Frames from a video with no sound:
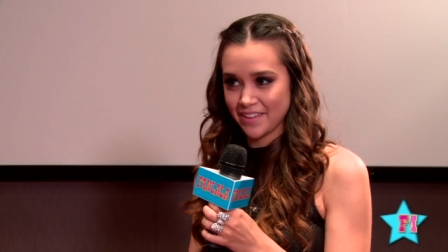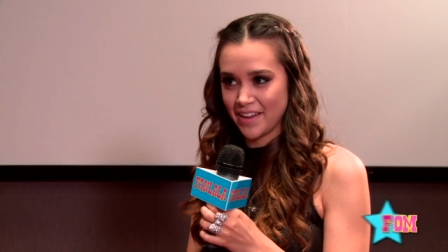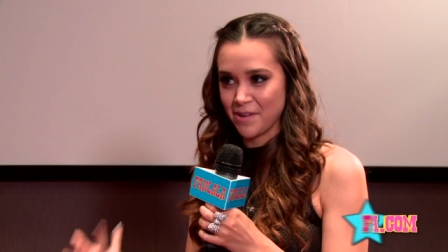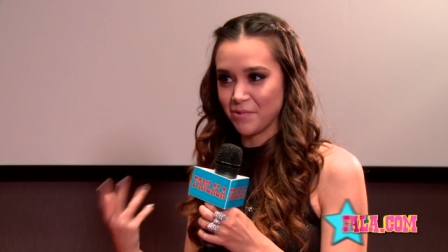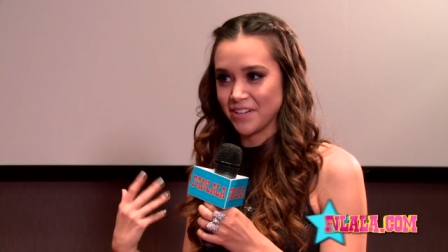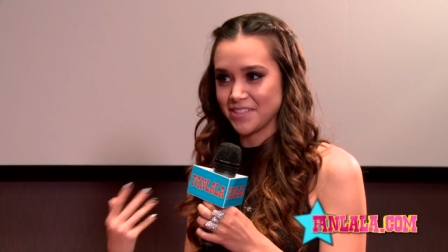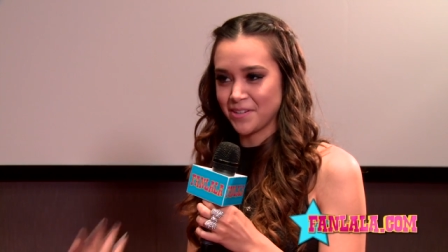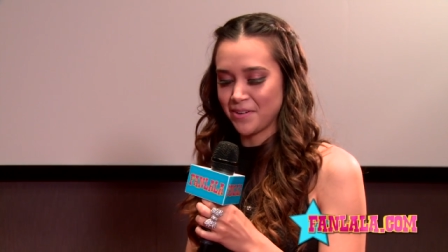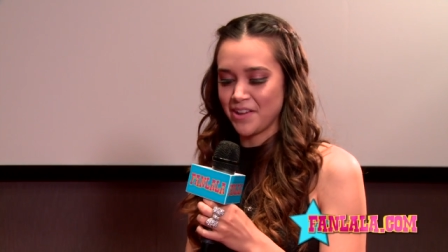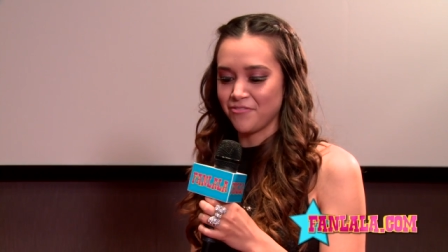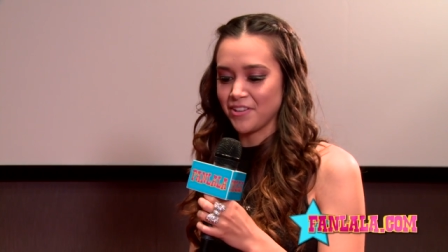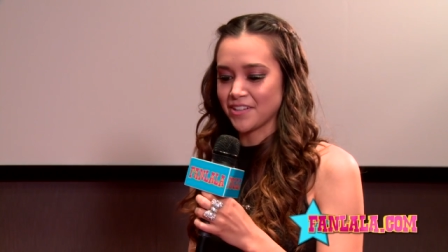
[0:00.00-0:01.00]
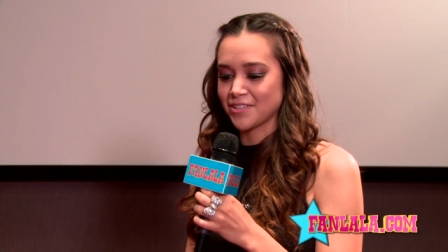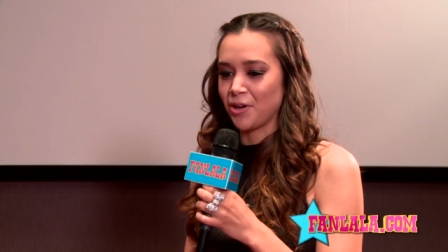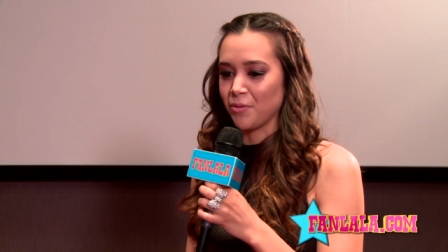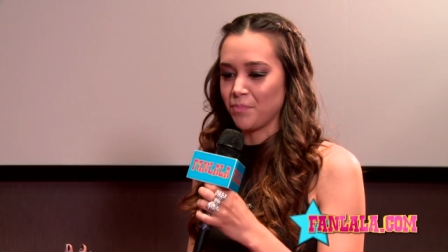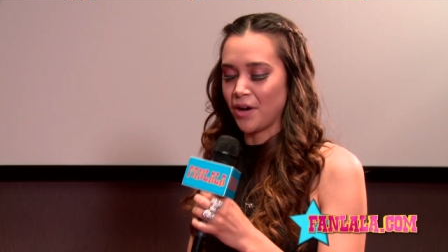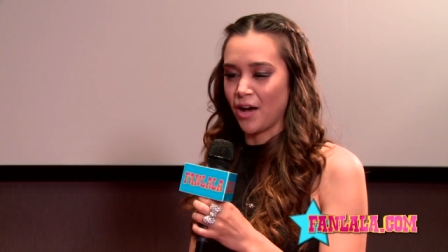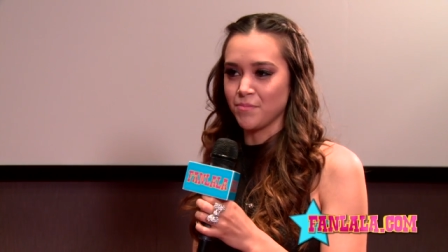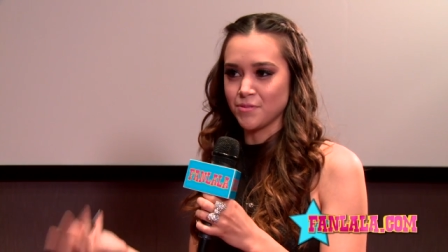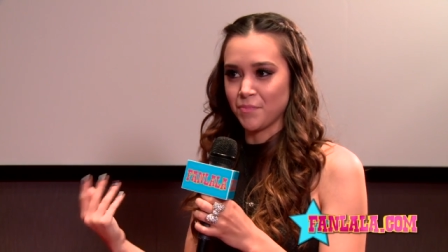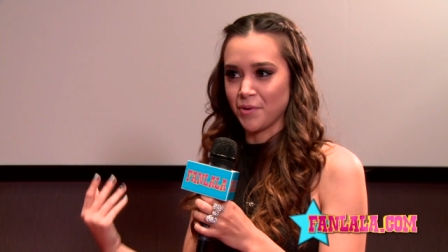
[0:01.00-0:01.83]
I watched it on Netflix called Bob's